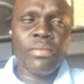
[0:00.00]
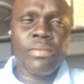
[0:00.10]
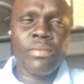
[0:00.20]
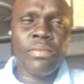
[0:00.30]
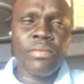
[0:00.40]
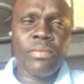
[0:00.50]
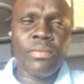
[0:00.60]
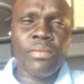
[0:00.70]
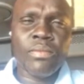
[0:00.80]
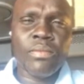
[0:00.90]

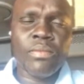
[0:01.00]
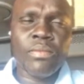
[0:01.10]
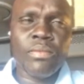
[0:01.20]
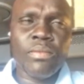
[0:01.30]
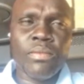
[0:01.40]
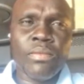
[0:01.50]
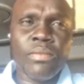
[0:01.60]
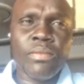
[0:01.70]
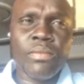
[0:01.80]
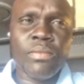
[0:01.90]

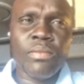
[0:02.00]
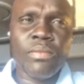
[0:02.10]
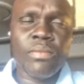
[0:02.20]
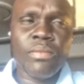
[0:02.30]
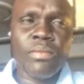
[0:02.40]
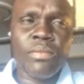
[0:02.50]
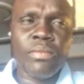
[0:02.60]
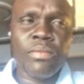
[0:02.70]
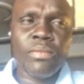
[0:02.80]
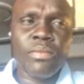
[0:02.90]
No words are spoken by the person on screen.